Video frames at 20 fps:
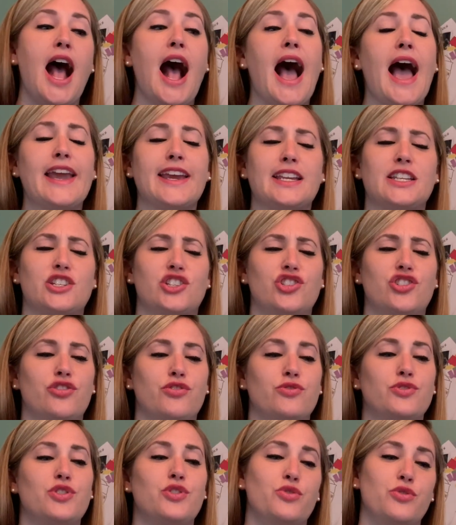I get to
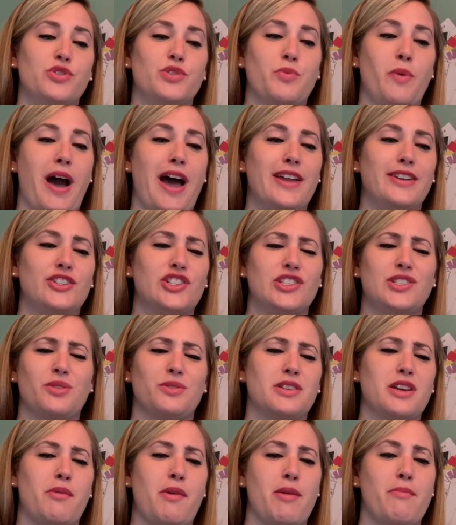choose who's what. Just
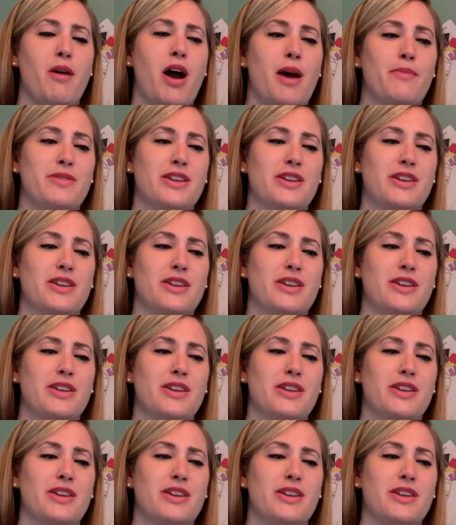don't tell my mom